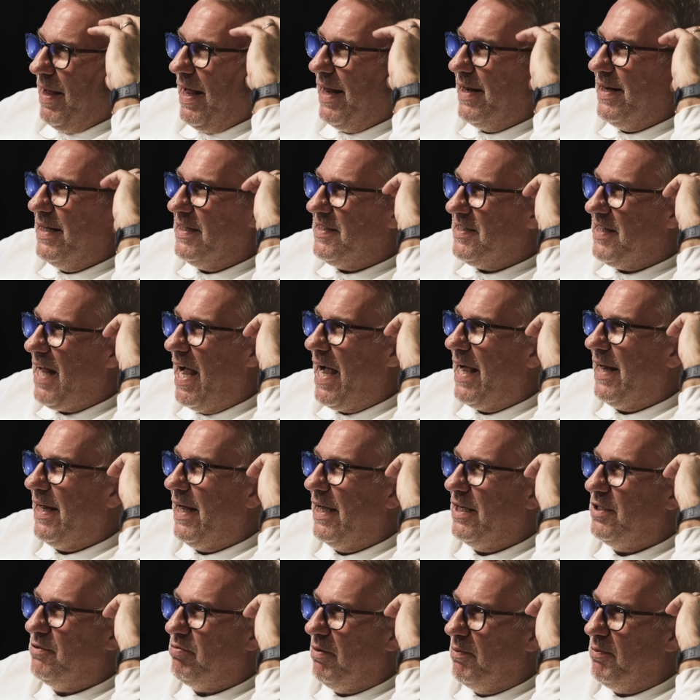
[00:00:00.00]
in this day and
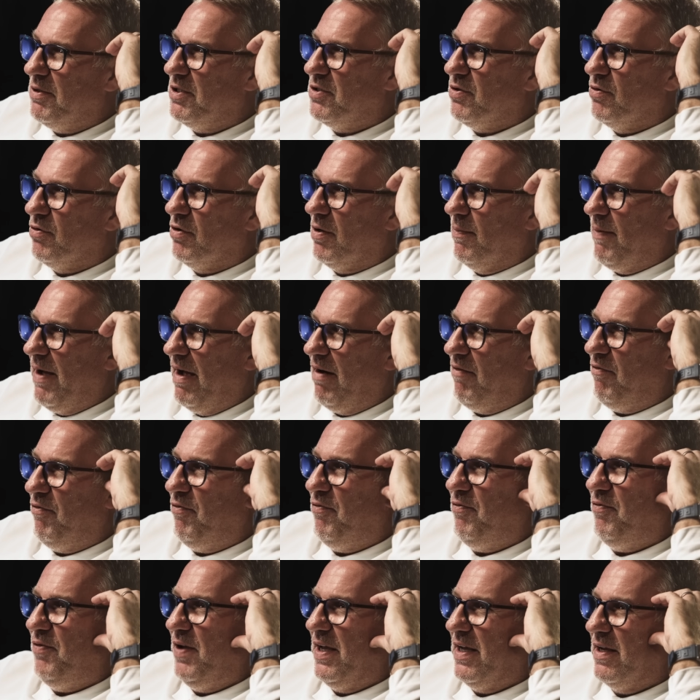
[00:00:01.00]
age when we talk about
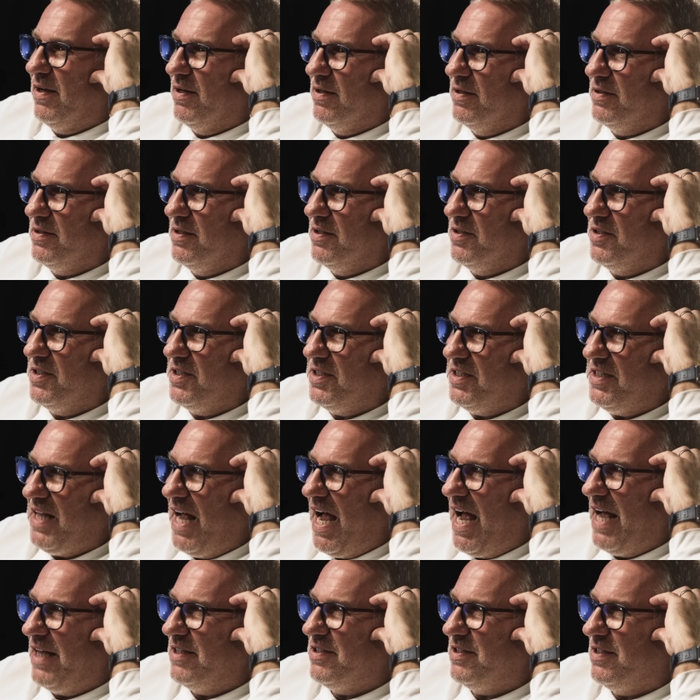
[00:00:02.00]
figures and
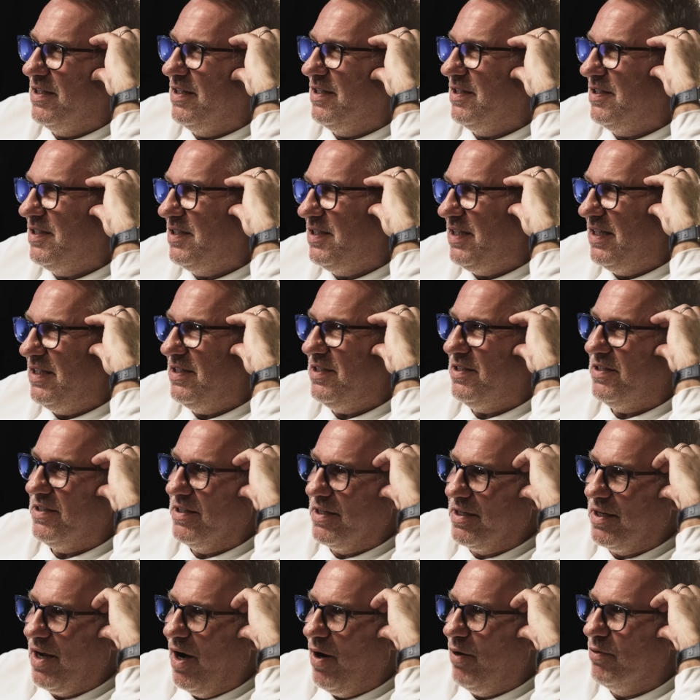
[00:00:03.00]
stats and assists
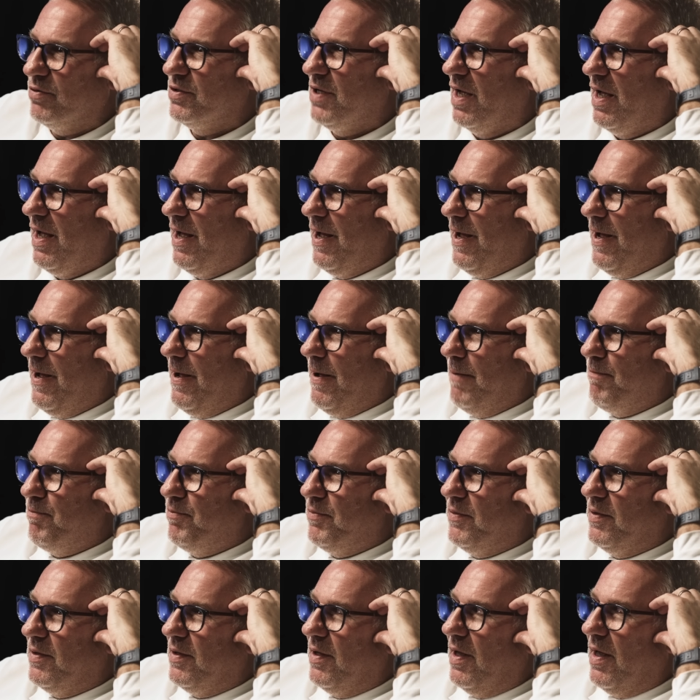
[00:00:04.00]
and goals,
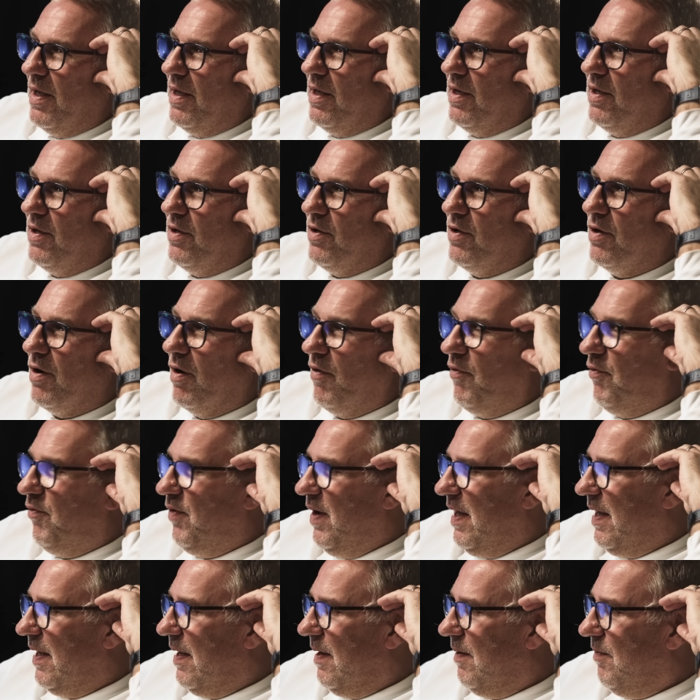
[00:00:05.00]
you got to
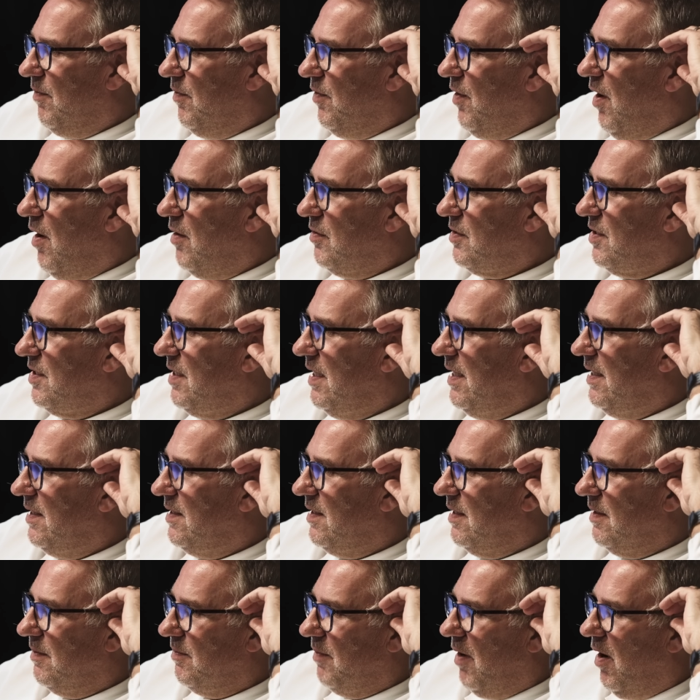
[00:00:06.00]
think last
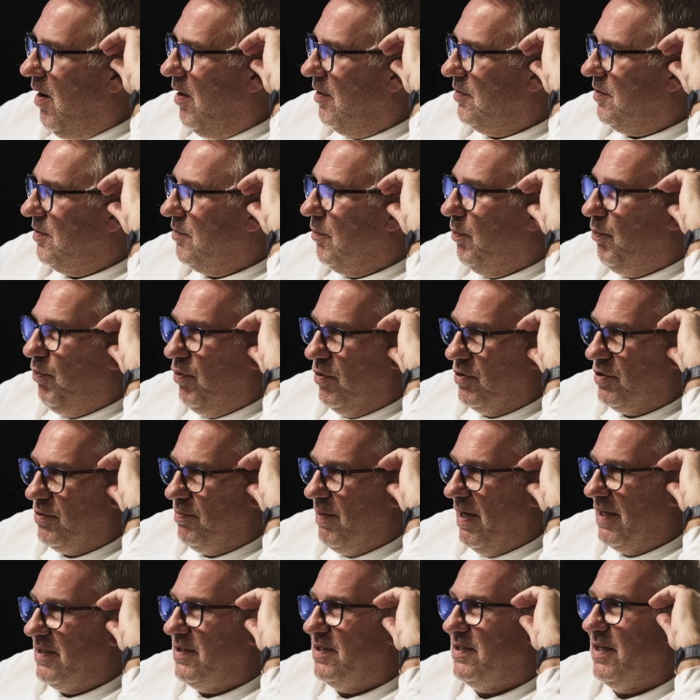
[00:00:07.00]
season Arsenal
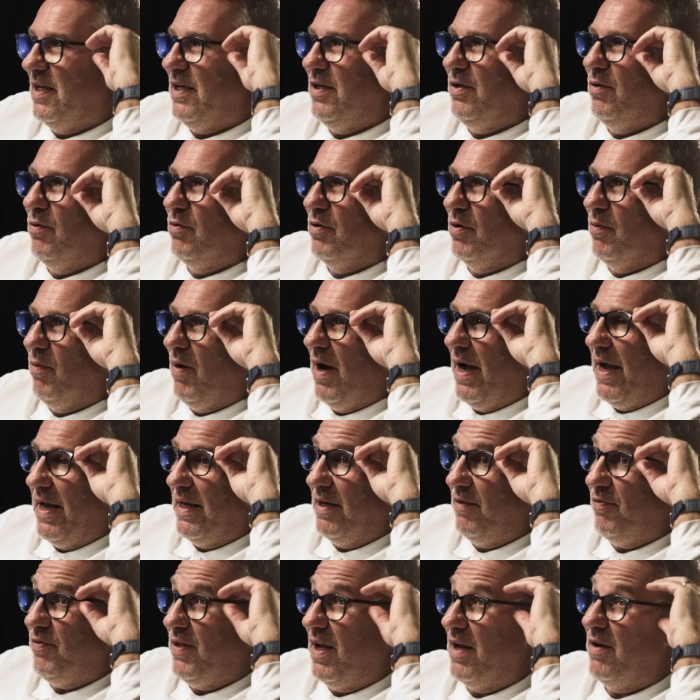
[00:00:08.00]
pushed Man City all the way,
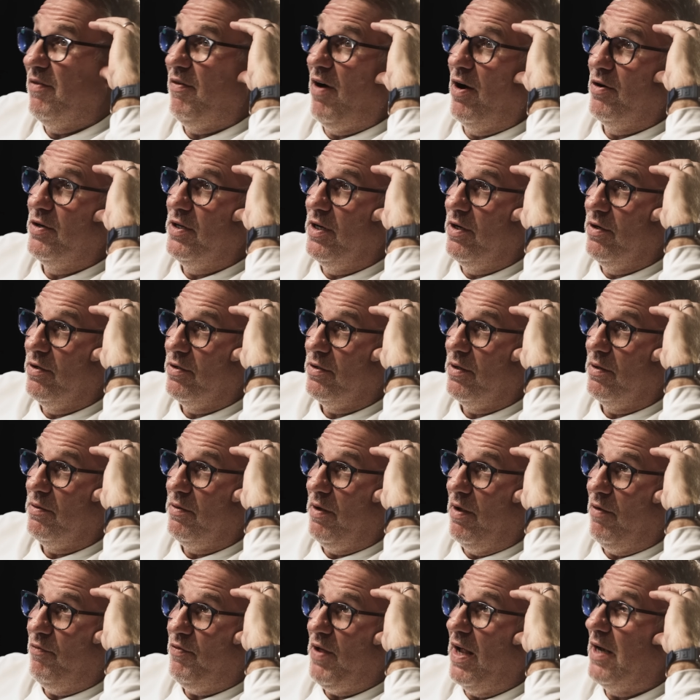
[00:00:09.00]
and if they'd have only lo-
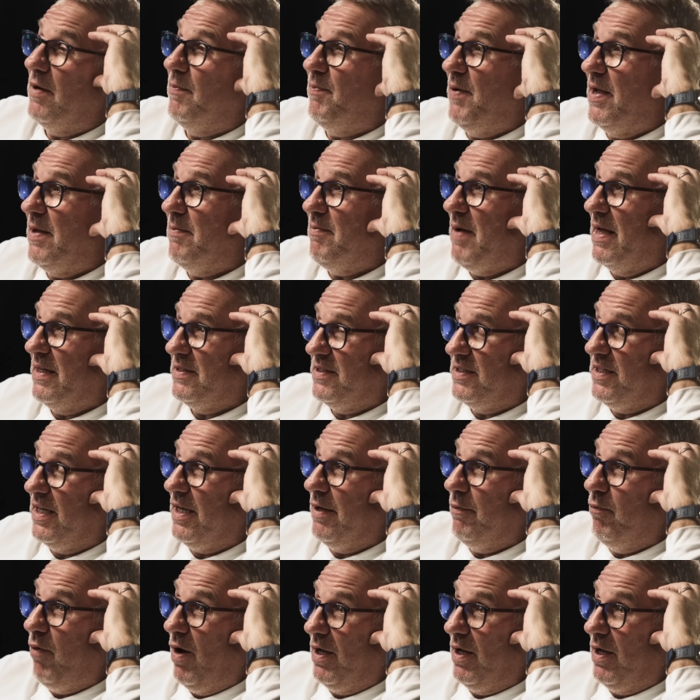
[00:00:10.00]
if they'd have beat Man City